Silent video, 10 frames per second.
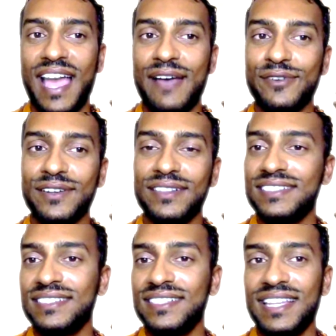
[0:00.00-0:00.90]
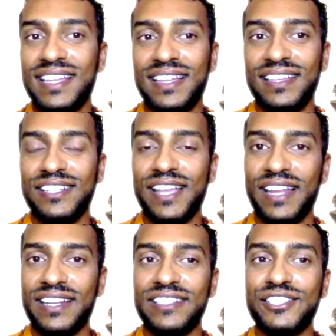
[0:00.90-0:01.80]
effortlessly,
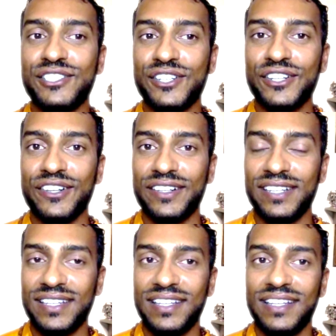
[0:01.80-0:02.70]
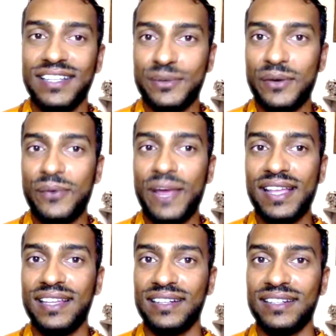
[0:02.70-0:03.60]
and ensured to
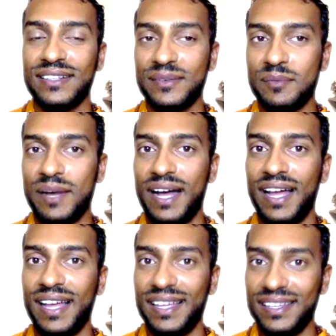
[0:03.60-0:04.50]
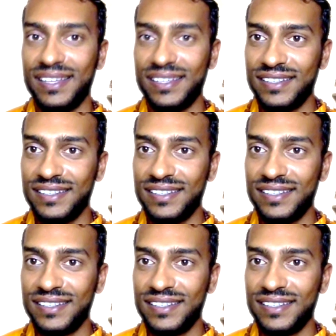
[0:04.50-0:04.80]
awaken by